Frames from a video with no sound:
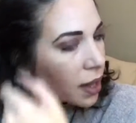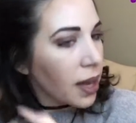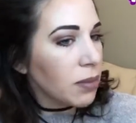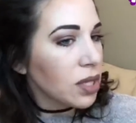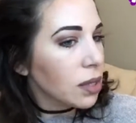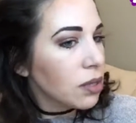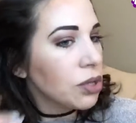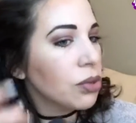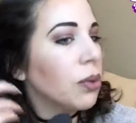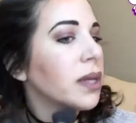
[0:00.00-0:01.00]
And I'm just gonna
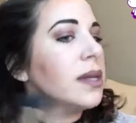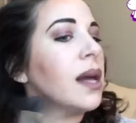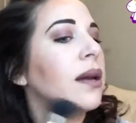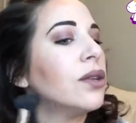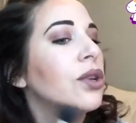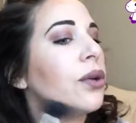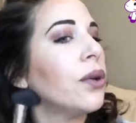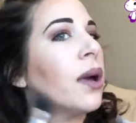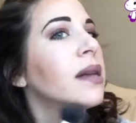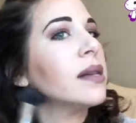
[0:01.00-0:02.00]
do one side and show
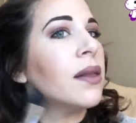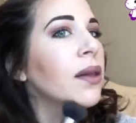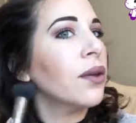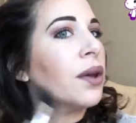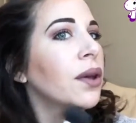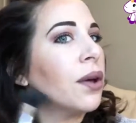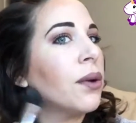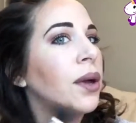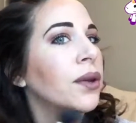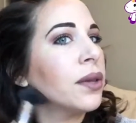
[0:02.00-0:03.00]
you guys. And then you're gonna
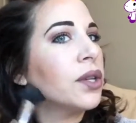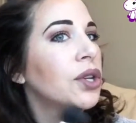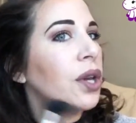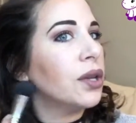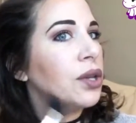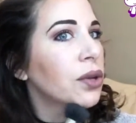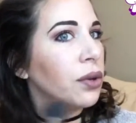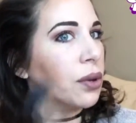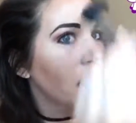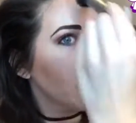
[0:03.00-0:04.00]
go under the chin
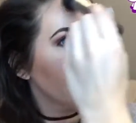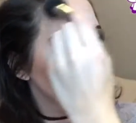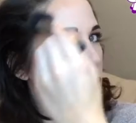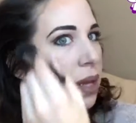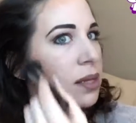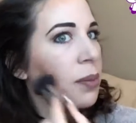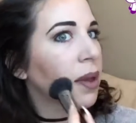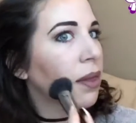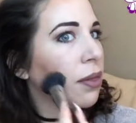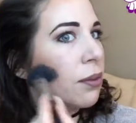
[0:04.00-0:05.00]
too. So that's
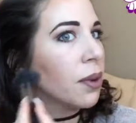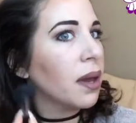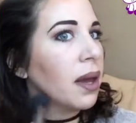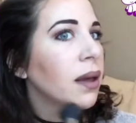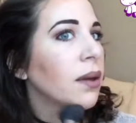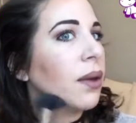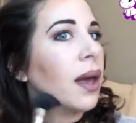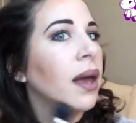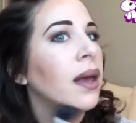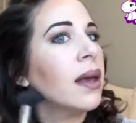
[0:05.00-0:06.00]
my 3,
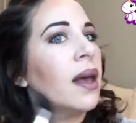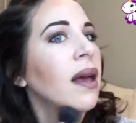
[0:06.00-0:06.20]
okay?